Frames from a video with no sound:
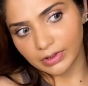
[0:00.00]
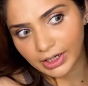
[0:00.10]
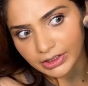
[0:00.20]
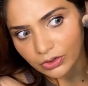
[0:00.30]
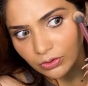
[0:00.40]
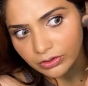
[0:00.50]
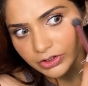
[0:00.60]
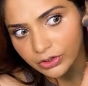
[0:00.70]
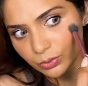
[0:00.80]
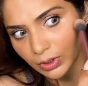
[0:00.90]
I told
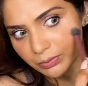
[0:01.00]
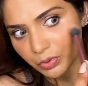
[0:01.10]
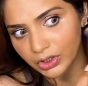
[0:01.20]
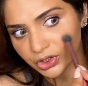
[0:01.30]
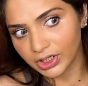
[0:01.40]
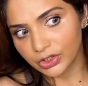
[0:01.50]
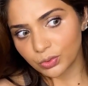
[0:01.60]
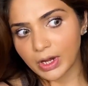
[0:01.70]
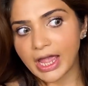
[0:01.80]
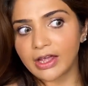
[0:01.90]
you one brush can
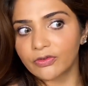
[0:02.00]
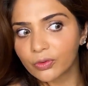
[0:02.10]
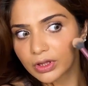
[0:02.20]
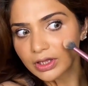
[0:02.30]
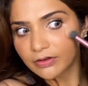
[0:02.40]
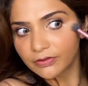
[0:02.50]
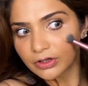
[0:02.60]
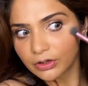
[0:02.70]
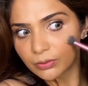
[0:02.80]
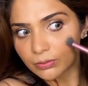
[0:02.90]
do everything for
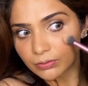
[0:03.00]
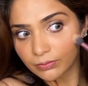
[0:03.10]
you.